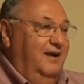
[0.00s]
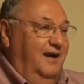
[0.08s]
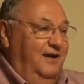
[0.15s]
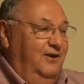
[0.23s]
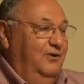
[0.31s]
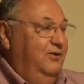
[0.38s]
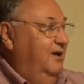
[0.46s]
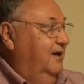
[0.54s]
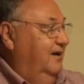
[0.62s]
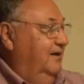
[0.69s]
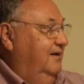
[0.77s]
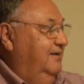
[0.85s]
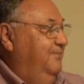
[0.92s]
I knew
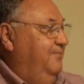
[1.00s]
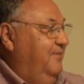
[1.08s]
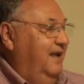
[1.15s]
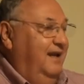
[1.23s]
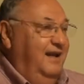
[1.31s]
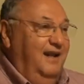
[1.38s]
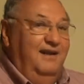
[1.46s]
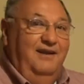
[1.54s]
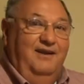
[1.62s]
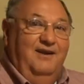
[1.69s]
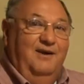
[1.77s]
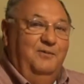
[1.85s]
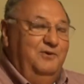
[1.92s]
Young, and
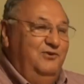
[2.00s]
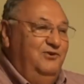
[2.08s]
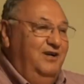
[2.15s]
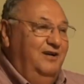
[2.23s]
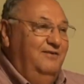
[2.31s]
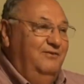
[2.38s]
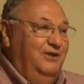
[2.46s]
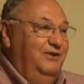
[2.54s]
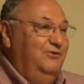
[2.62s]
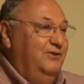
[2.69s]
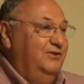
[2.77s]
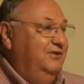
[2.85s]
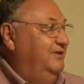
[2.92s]
Young was chair of
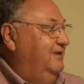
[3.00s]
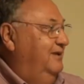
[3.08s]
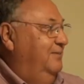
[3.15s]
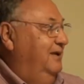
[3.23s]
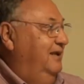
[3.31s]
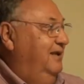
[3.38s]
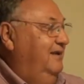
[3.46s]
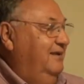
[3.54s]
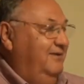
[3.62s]
Resources Committee.